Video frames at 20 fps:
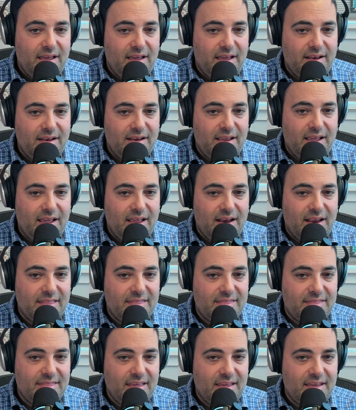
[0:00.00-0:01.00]
And I
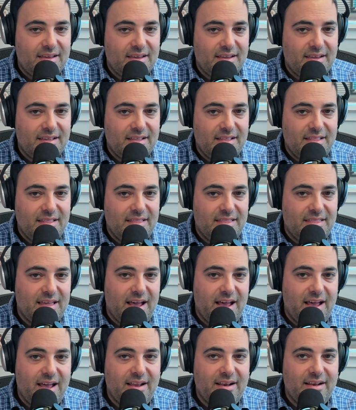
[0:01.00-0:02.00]
think
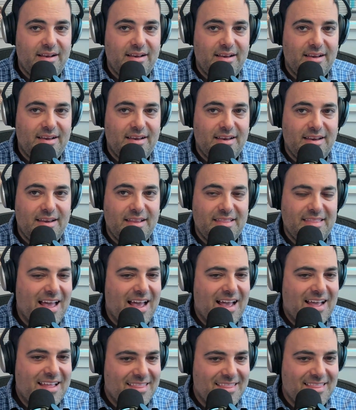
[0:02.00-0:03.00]
that
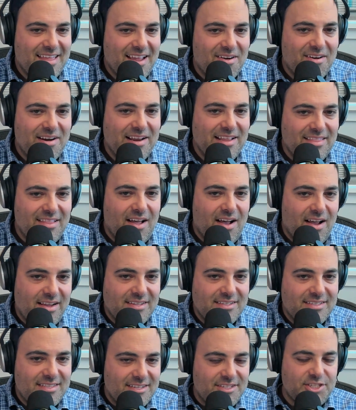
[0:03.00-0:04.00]
therein
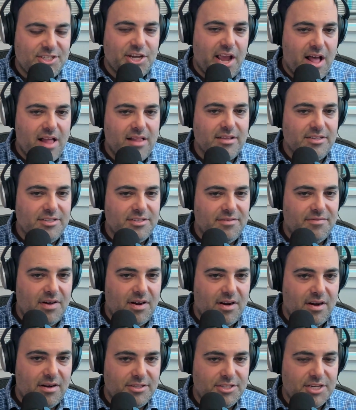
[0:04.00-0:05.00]
lies the challenge of
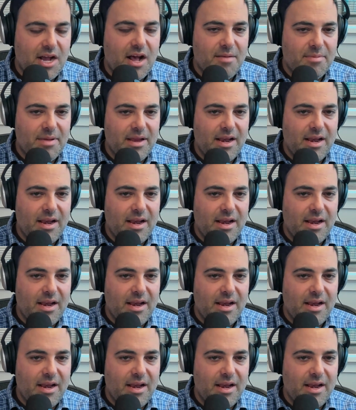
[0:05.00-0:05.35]
our job.